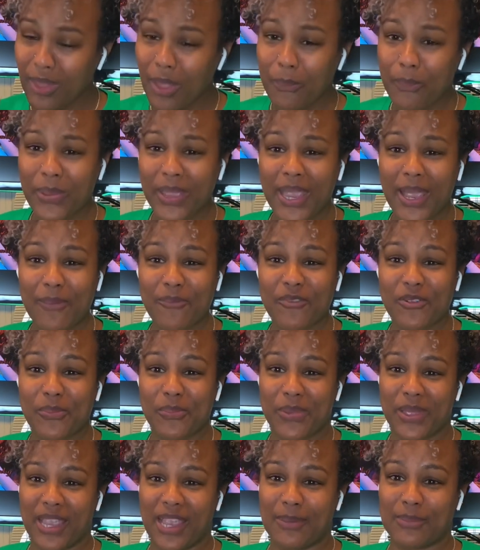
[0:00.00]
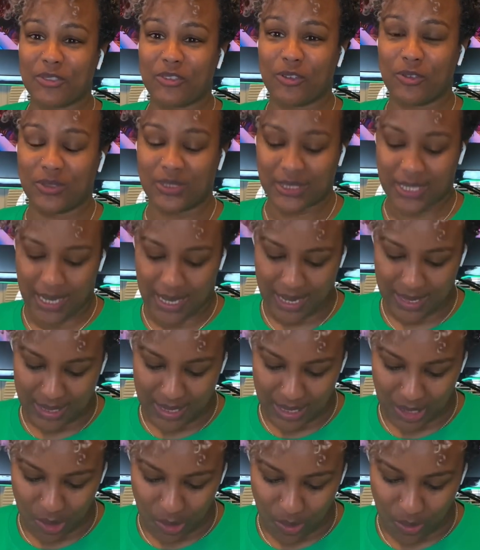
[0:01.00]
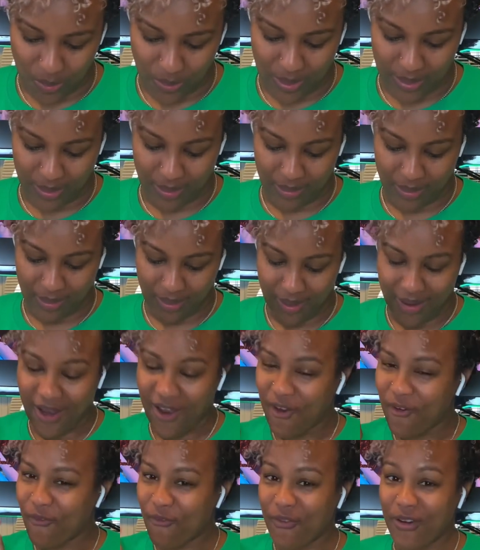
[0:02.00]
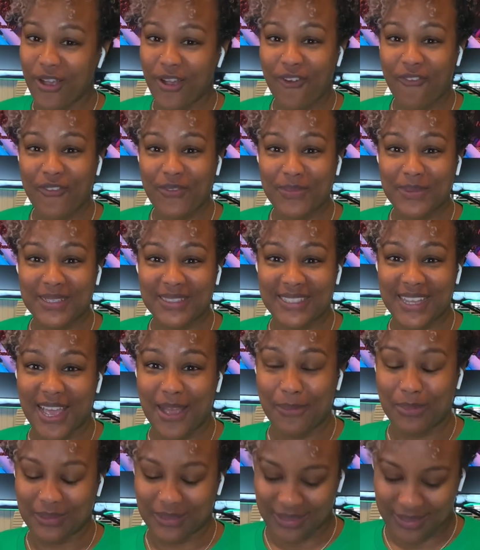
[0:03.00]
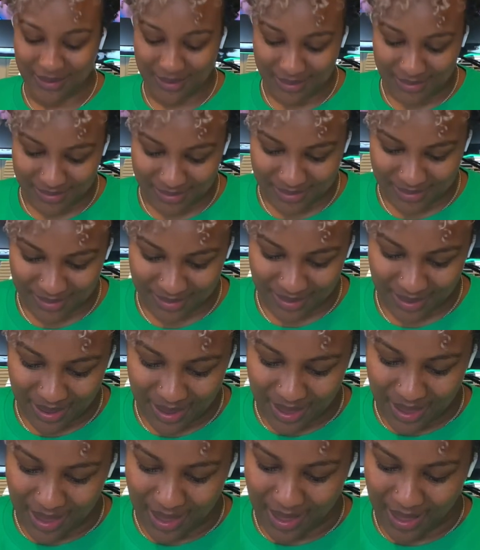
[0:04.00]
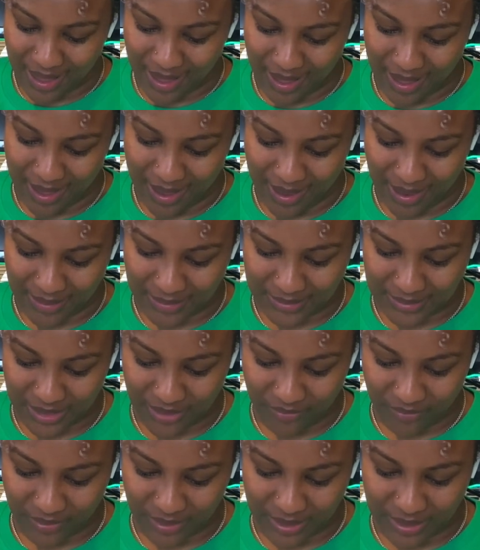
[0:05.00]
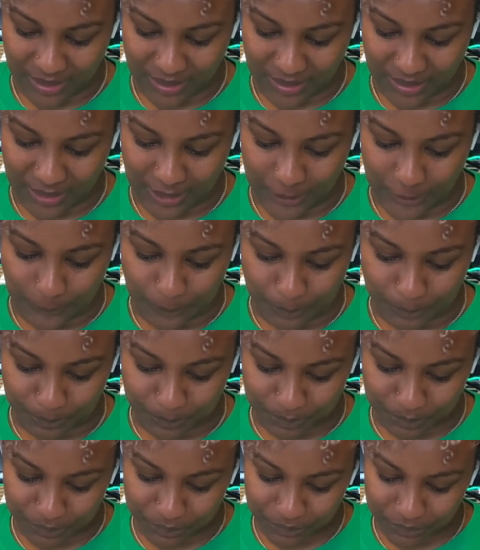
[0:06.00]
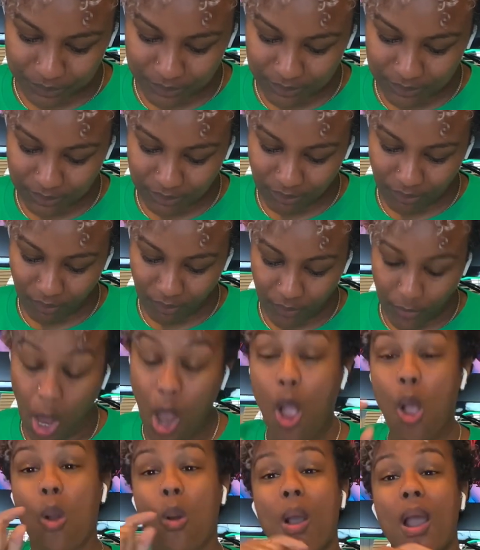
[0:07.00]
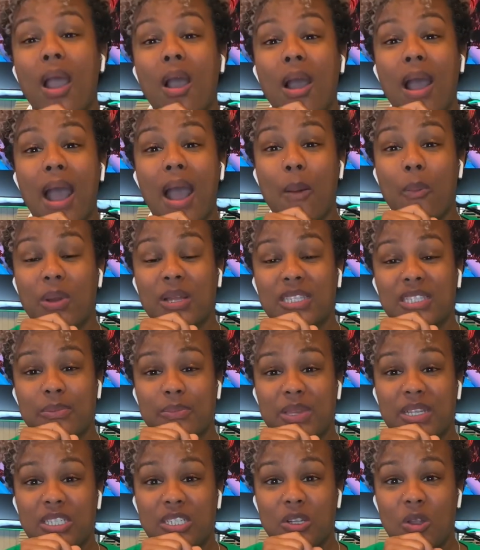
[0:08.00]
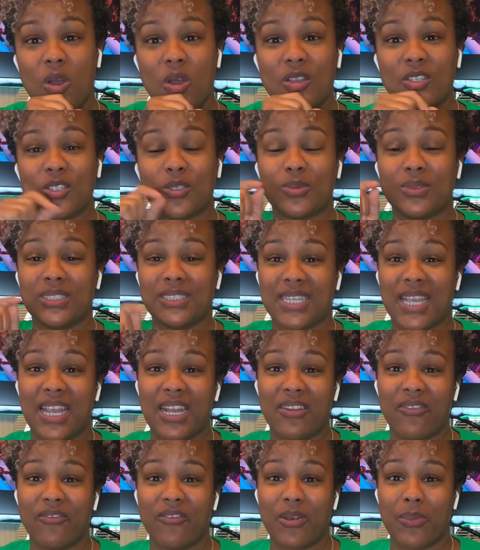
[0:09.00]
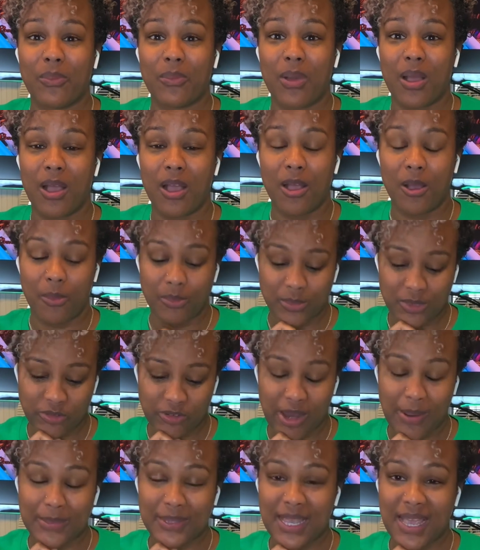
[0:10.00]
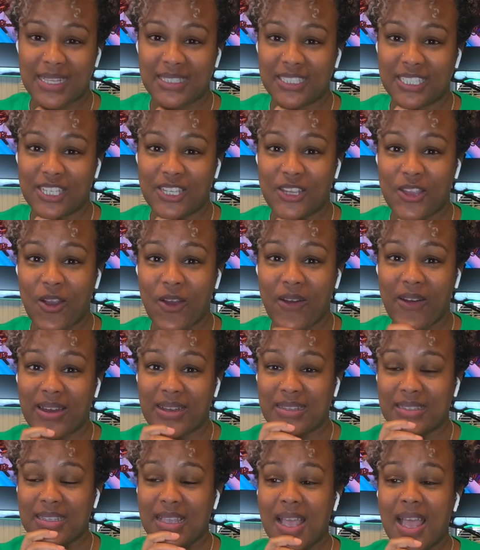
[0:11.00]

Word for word: Pam from Pam's Crochet and Knit Corner, Rel from the Dabbling Hook, and definitely Oh, I wanted to mention also Jane from um, Scraptastic Yarns.